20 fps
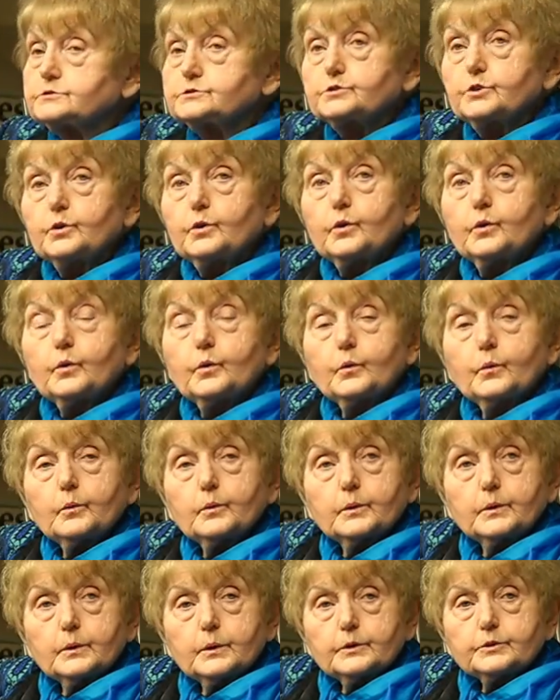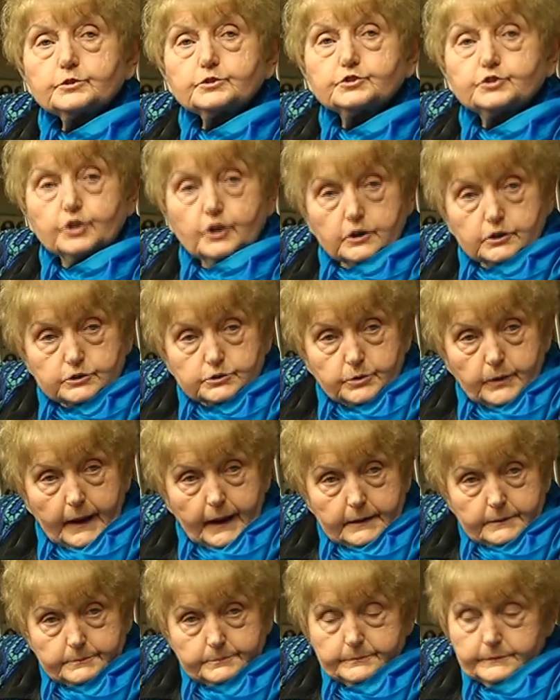to
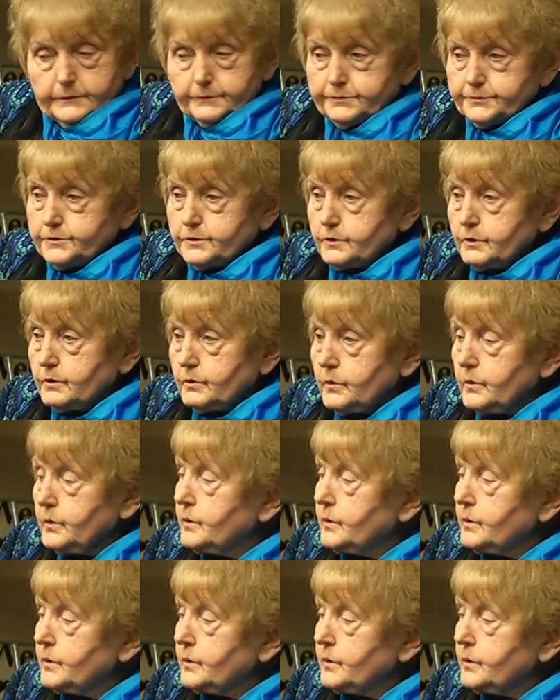children, if you